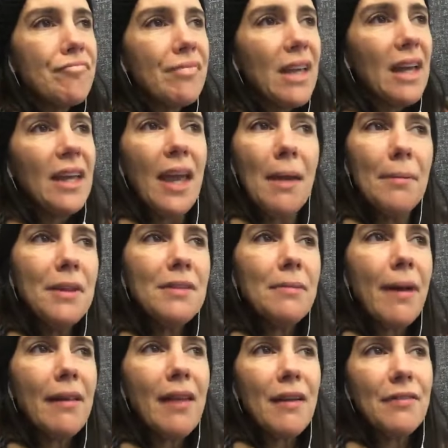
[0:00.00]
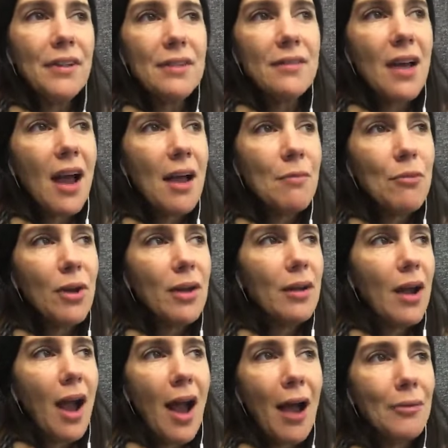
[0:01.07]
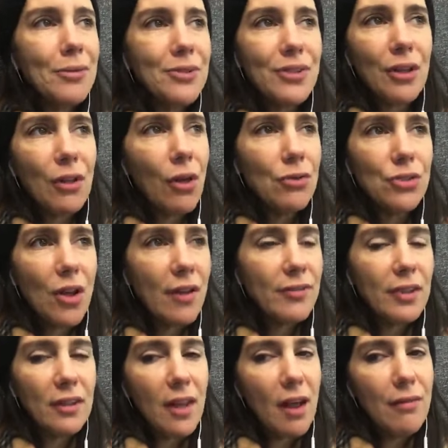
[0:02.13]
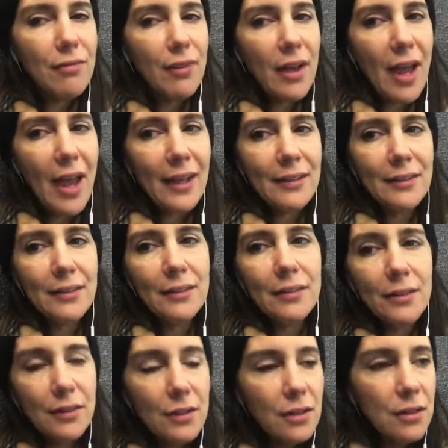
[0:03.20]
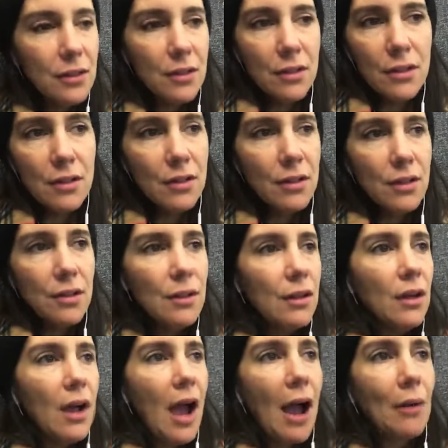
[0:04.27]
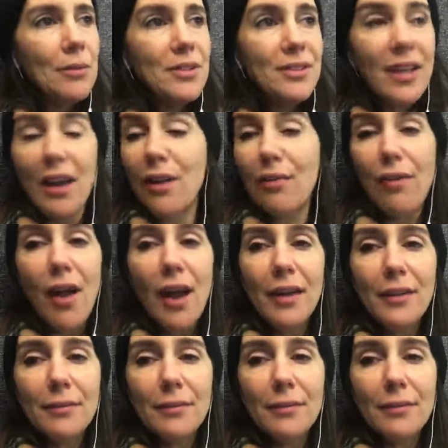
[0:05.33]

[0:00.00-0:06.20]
he came into my life at a time where I was closed off to love, and I was terrified.